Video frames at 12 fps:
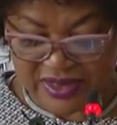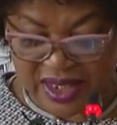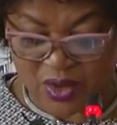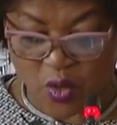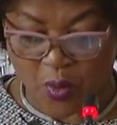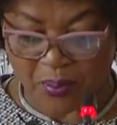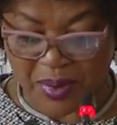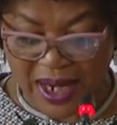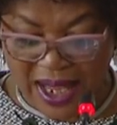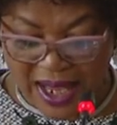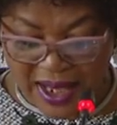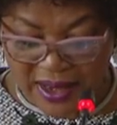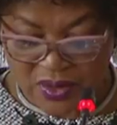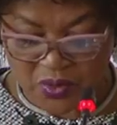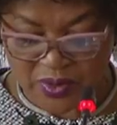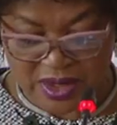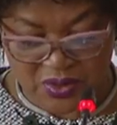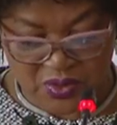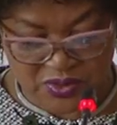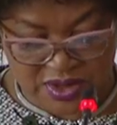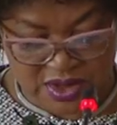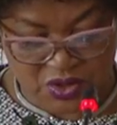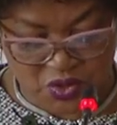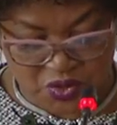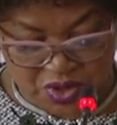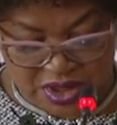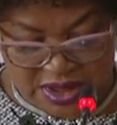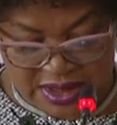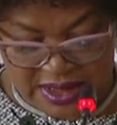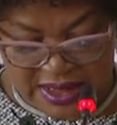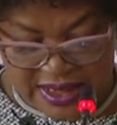they comply with the Constitution